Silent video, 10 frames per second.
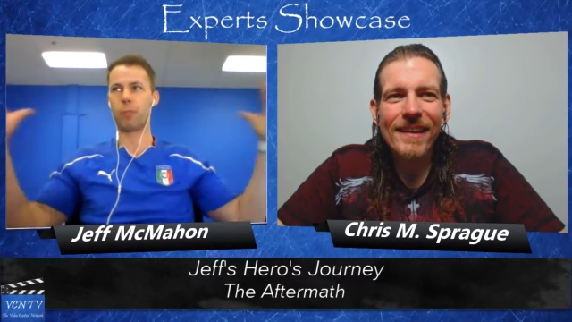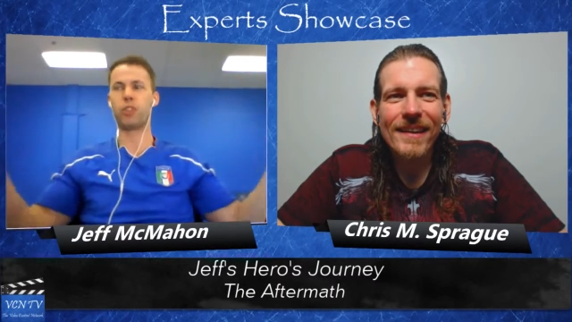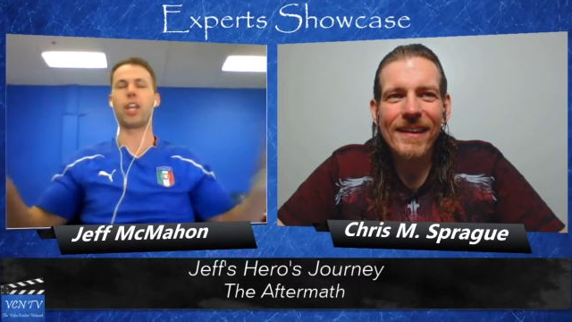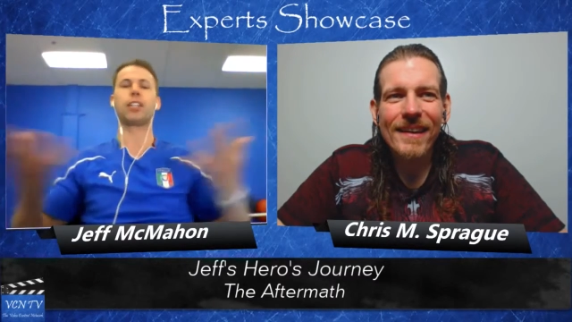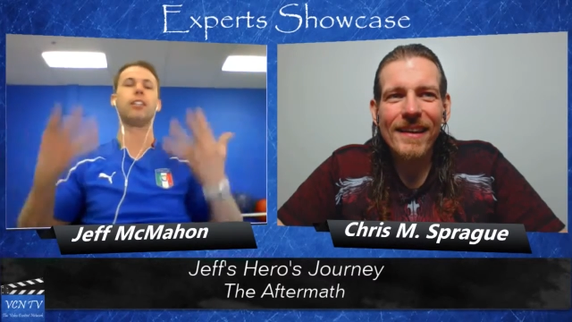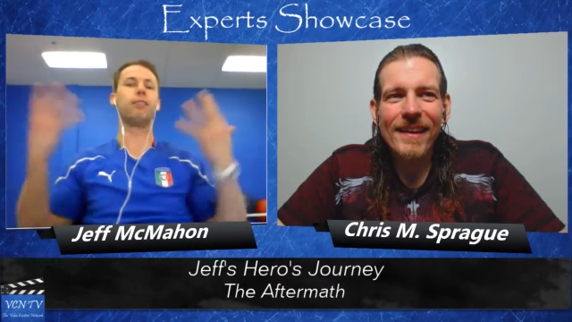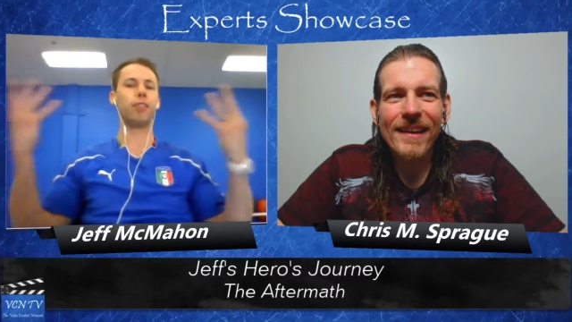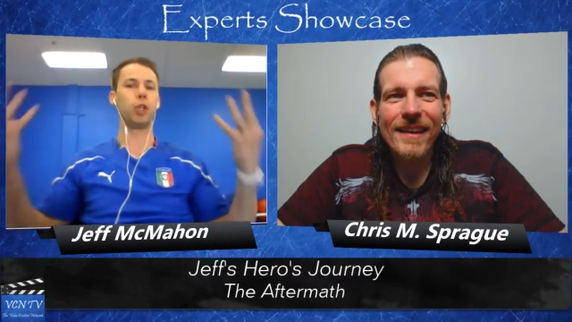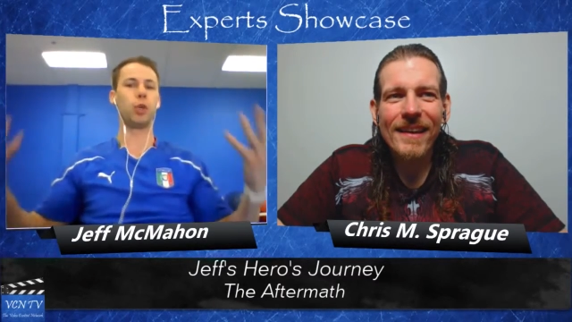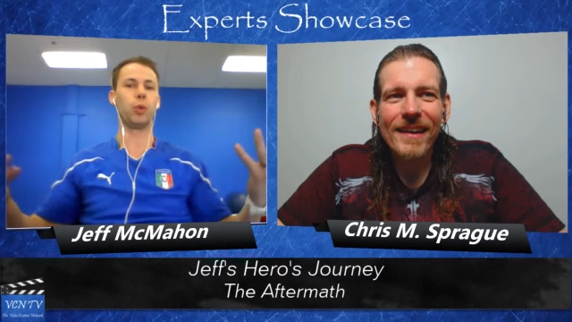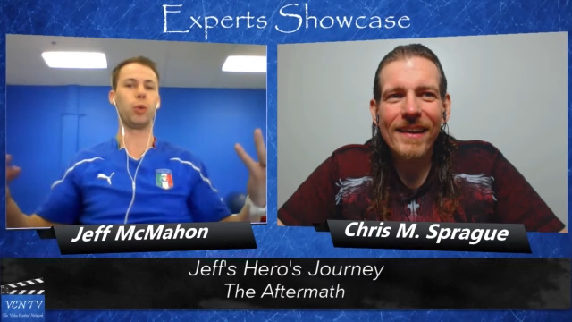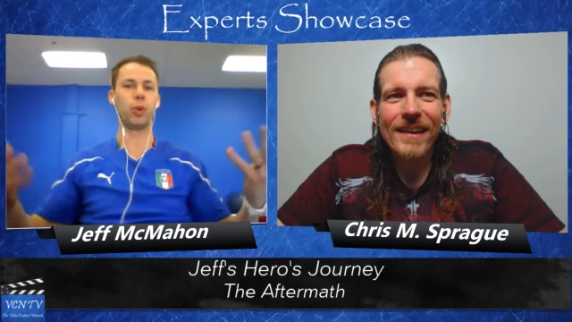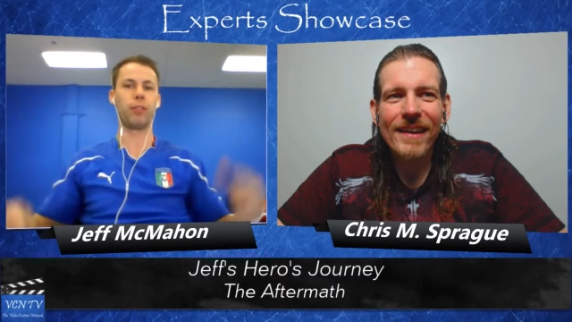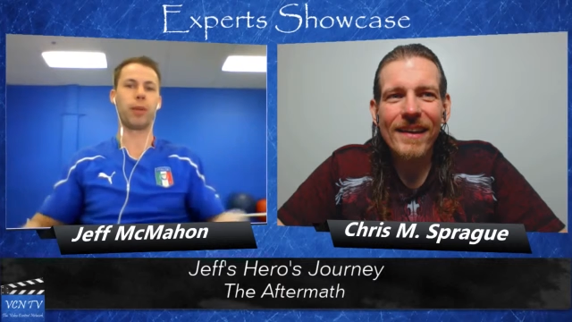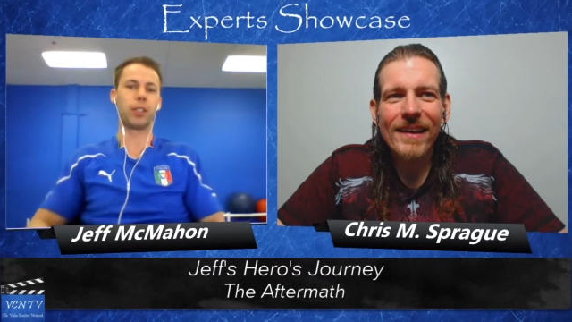Speaker 1: objective
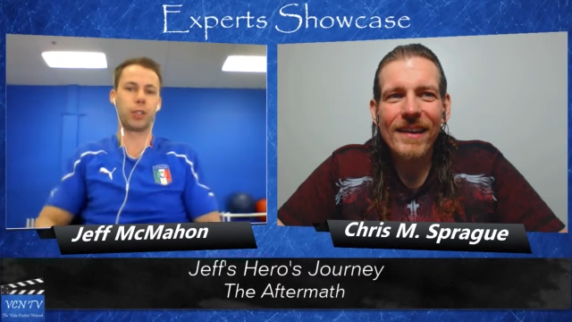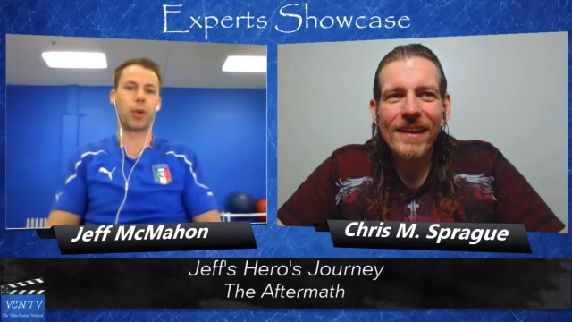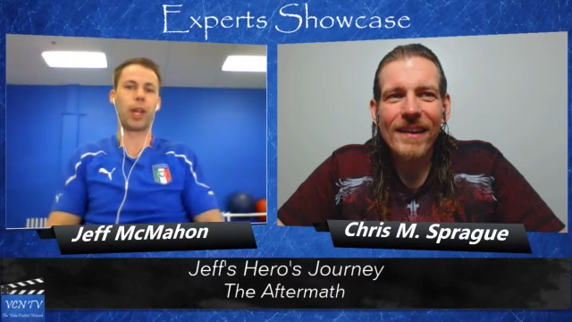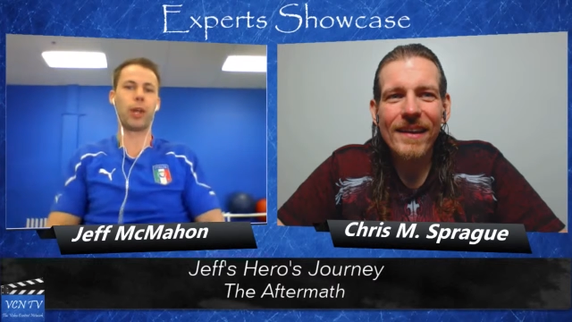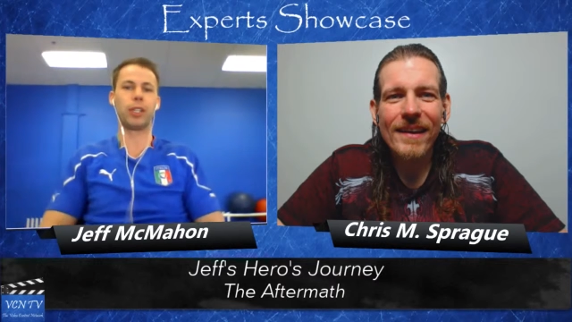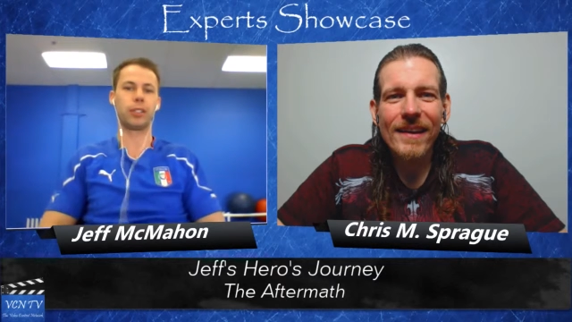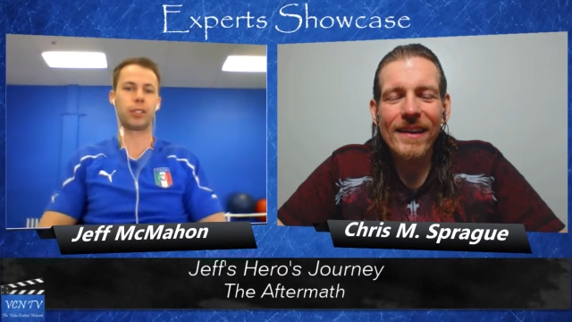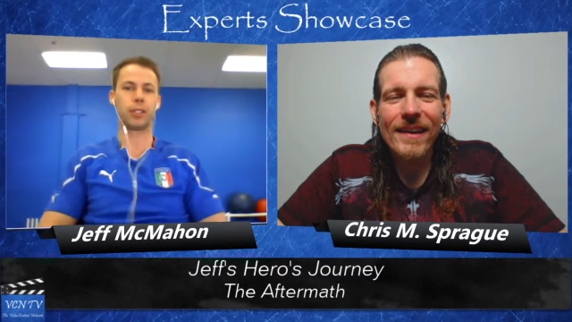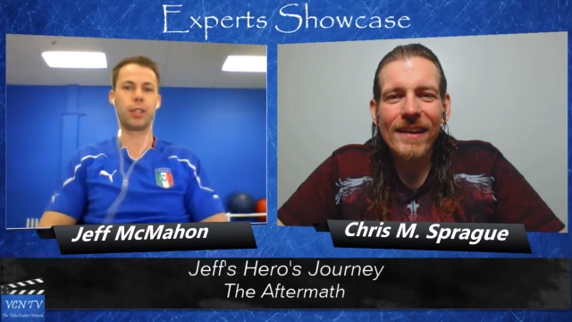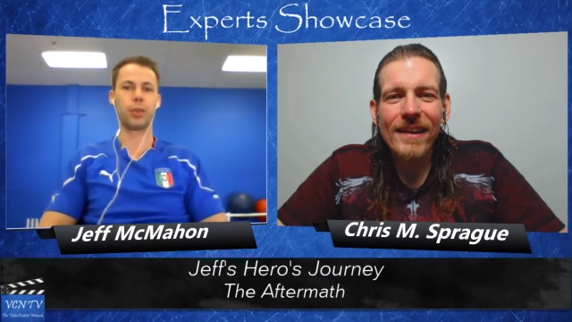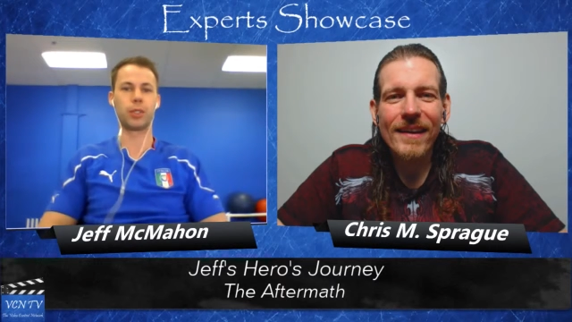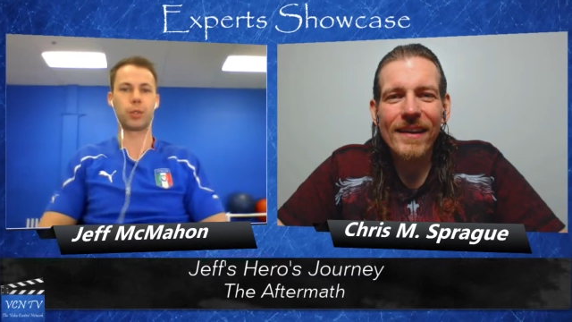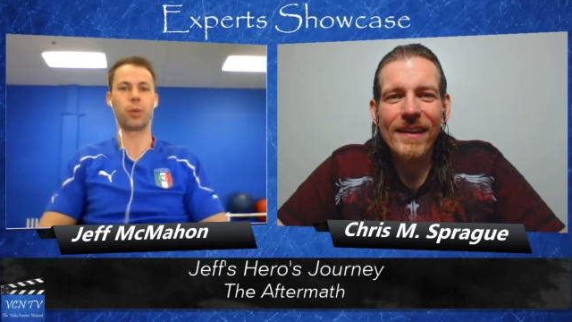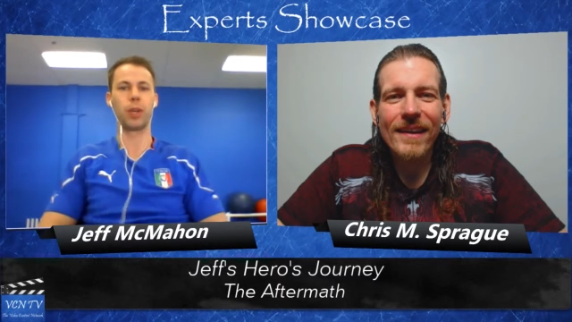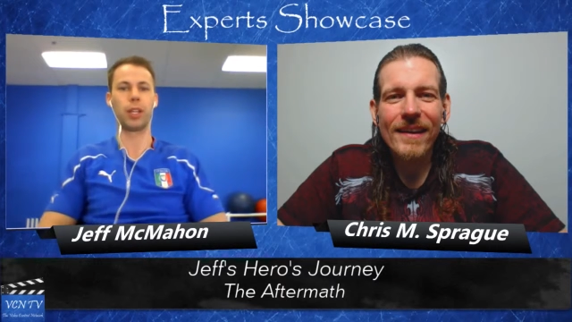view of my surroundings. It was